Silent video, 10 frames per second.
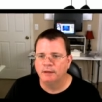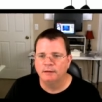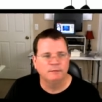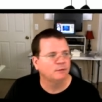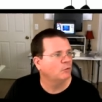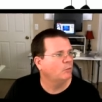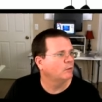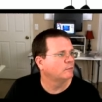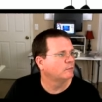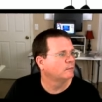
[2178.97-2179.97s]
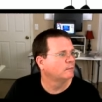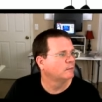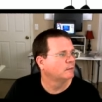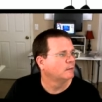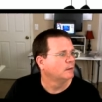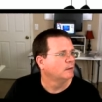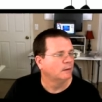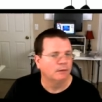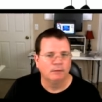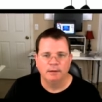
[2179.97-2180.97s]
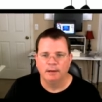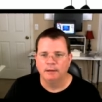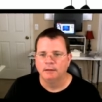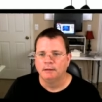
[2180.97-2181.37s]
end the quote. Okay.